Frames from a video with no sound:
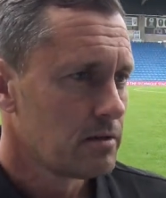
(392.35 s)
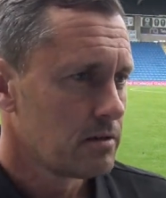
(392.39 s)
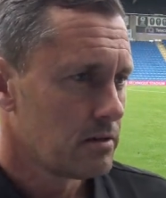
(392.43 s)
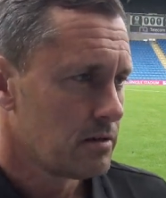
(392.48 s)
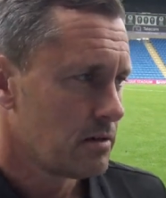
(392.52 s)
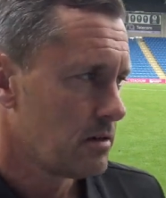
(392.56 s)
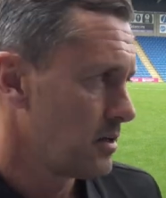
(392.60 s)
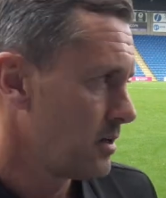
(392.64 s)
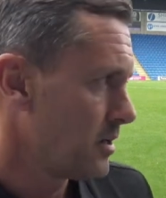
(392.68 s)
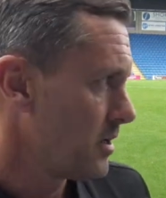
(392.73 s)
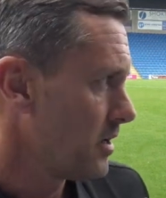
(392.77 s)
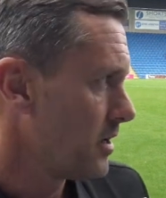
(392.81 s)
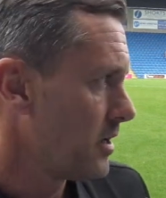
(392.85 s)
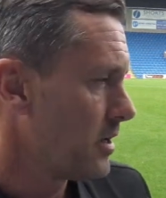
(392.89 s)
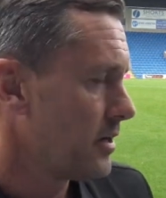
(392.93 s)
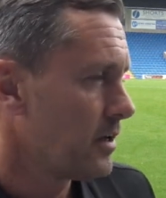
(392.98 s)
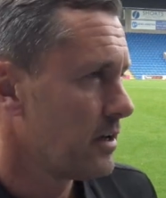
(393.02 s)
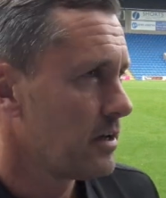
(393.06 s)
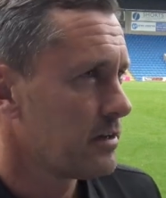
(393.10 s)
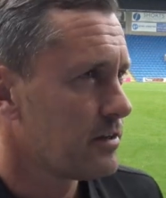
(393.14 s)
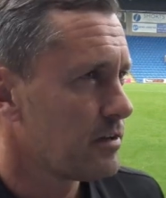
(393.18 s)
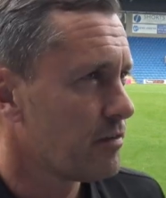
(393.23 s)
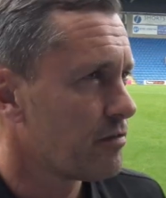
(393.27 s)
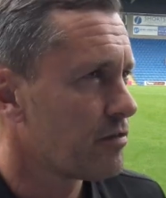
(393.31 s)
and
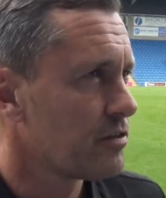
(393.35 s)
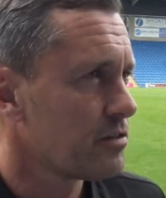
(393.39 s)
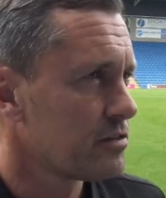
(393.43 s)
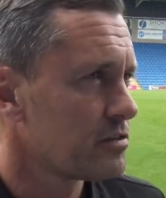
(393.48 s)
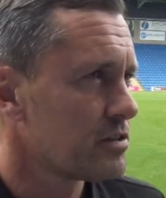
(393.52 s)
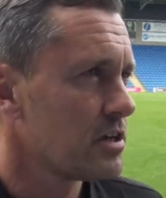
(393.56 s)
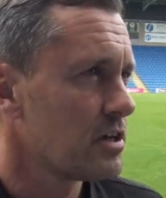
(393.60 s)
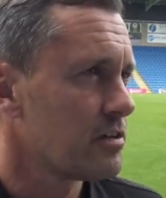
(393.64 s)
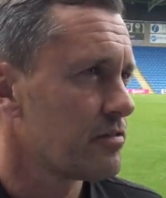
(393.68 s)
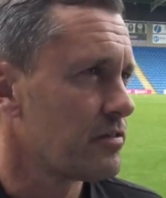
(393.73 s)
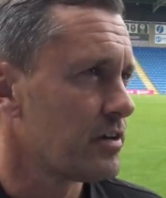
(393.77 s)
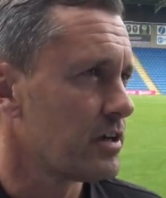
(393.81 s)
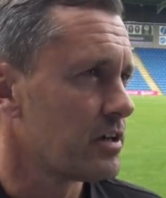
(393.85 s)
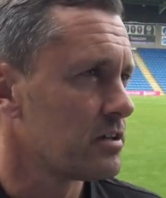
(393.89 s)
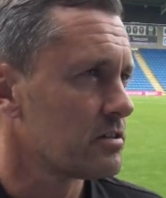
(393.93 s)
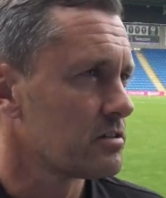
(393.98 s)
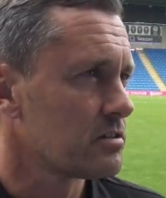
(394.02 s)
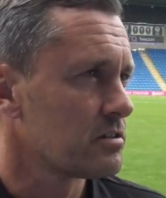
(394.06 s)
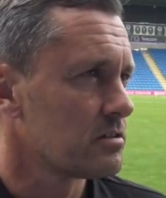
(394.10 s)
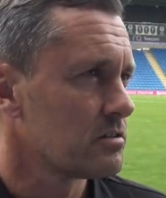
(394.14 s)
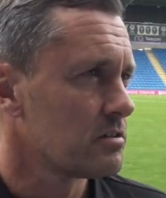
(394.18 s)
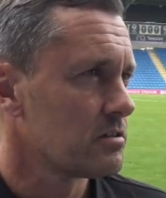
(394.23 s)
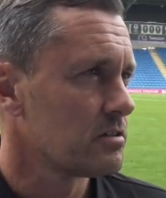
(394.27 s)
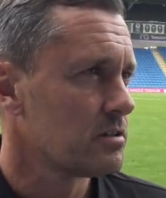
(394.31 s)
a different
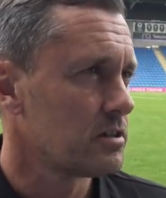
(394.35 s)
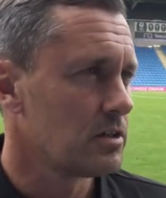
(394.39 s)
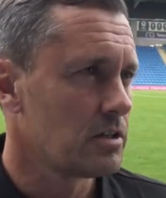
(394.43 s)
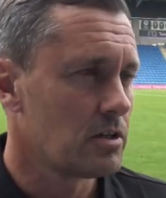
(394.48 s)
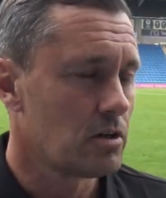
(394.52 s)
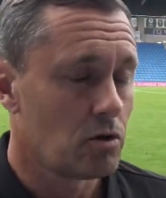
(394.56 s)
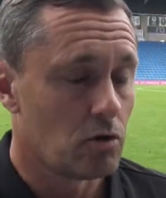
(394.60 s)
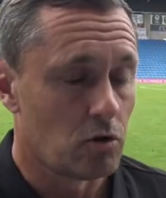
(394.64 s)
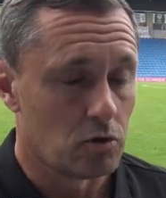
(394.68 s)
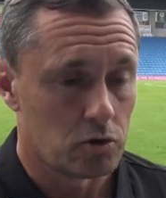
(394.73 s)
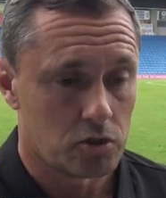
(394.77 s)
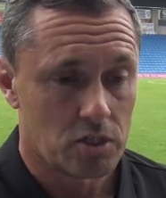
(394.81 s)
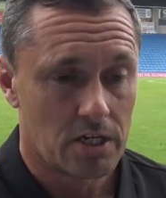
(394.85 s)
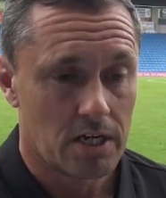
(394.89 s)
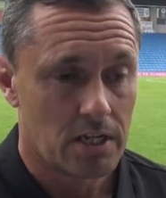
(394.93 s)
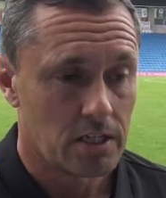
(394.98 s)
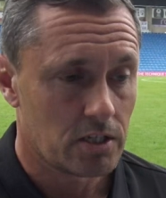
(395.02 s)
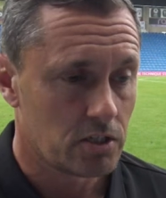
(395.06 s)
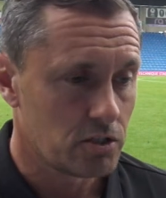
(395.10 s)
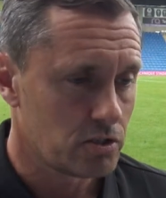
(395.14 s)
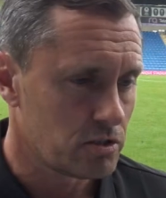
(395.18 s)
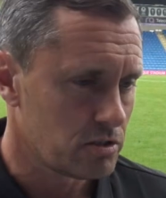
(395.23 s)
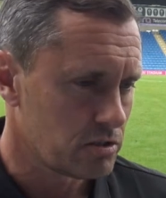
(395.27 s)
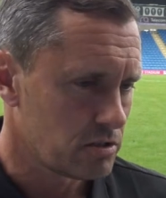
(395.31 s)
surface. All
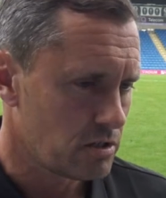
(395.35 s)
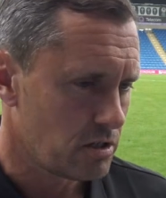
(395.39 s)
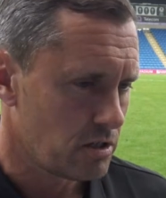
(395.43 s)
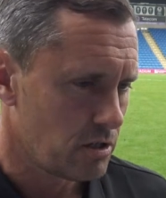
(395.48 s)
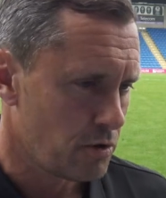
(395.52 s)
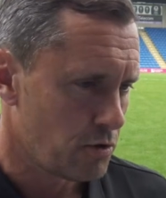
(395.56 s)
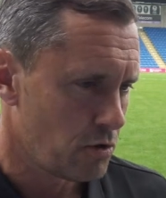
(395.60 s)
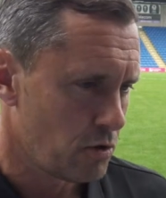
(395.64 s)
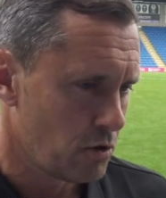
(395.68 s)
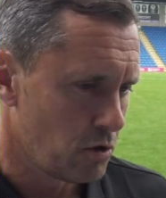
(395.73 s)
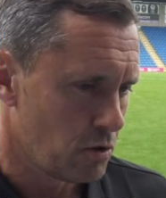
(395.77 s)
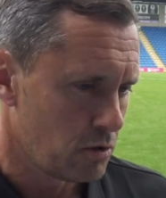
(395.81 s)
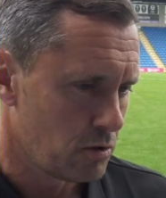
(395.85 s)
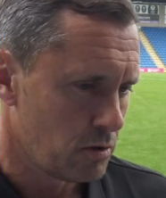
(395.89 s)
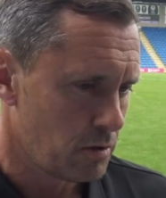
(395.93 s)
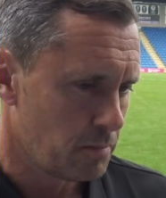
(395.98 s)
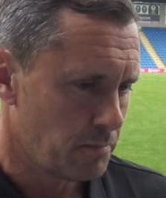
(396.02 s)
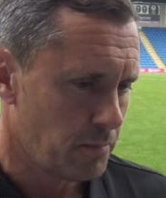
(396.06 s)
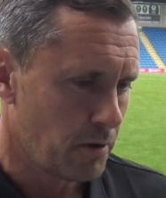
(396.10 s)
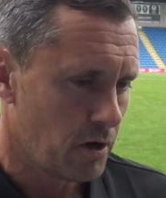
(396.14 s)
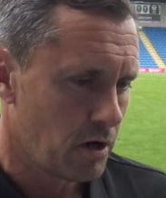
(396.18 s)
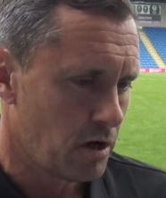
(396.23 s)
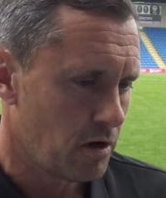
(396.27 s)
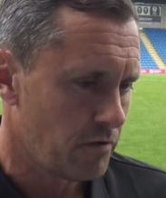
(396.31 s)
challenges that are thrown,
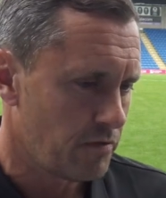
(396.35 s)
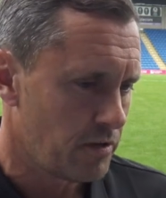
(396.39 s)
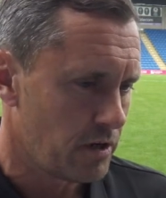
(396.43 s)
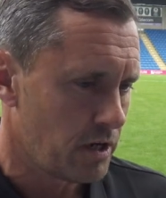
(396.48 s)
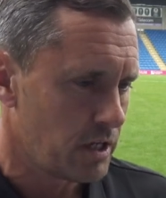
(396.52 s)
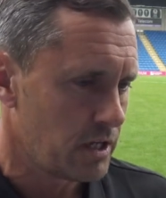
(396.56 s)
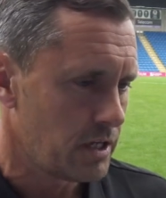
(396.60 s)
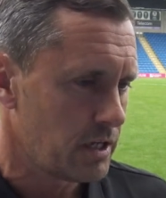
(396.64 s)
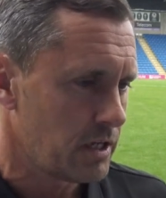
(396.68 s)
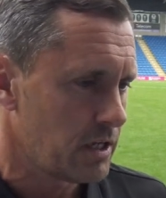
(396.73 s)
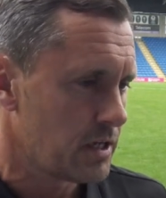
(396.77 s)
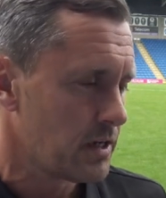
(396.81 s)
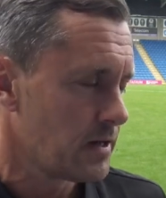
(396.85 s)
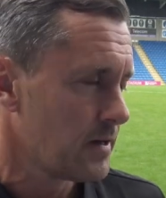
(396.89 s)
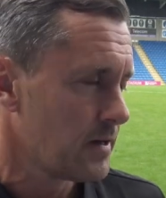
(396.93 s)
part of the league.